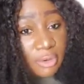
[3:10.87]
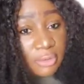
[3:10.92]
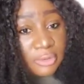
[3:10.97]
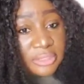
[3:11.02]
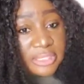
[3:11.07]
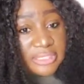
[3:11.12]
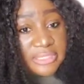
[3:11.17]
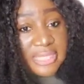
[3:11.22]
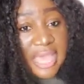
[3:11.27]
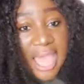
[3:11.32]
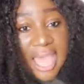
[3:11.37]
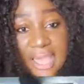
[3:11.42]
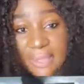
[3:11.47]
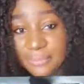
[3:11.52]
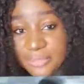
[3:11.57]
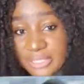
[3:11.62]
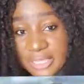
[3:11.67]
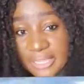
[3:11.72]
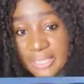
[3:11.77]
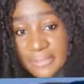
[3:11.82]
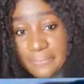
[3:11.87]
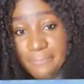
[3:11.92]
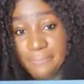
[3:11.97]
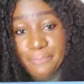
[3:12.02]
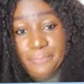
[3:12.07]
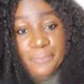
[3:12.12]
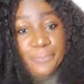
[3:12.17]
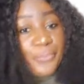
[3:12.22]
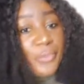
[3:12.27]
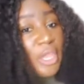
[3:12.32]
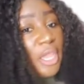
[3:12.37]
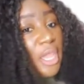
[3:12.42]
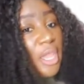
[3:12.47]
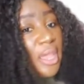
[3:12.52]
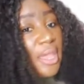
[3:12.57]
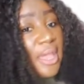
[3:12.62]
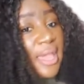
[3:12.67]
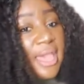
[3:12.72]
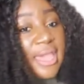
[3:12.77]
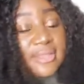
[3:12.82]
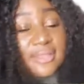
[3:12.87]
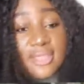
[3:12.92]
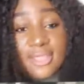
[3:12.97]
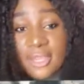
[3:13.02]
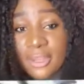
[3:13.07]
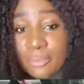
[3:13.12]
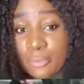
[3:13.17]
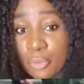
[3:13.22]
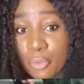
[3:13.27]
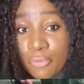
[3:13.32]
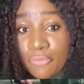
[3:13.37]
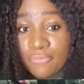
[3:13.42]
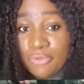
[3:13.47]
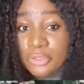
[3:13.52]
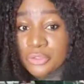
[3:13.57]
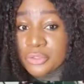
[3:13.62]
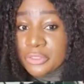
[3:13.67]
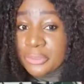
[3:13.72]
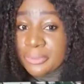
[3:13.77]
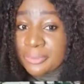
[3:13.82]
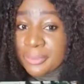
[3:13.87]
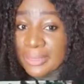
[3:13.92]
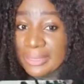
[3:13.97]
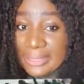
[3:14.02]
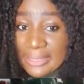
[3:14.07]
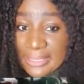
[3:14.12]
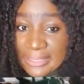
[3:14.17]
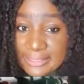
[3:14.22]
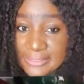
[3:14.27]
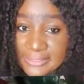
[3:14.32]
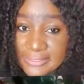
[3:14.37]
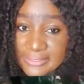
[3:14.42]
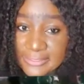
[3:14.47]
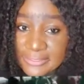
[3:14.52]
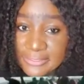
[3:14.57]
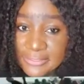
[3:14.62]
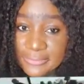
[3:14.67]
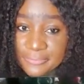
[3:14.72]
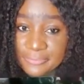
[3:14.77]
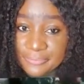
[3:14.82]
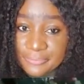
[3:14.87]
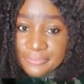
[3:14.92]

disarmed him, handed him over to the police.